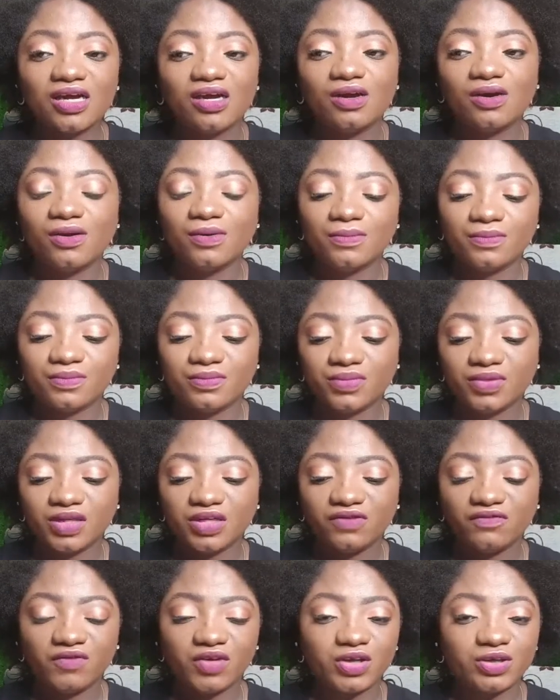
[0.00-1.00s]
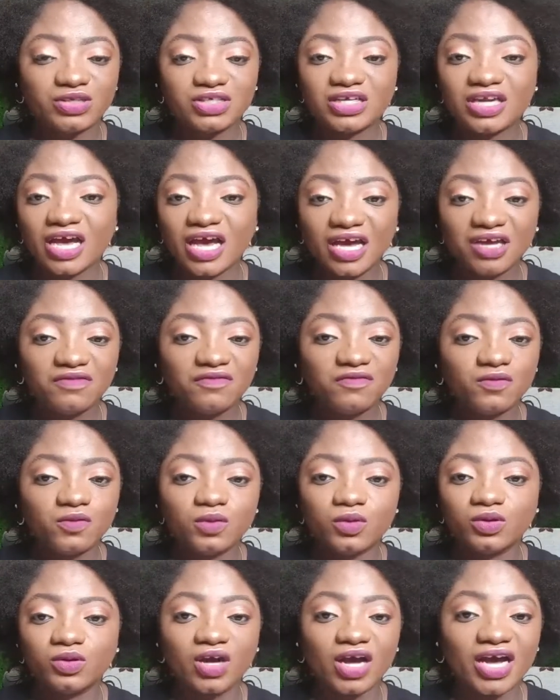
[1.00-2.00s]
If you're using
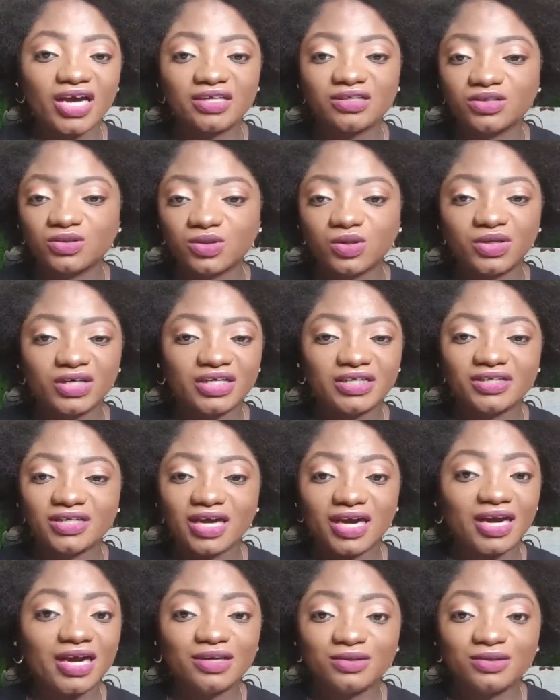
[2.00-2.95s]
iPhone or Android,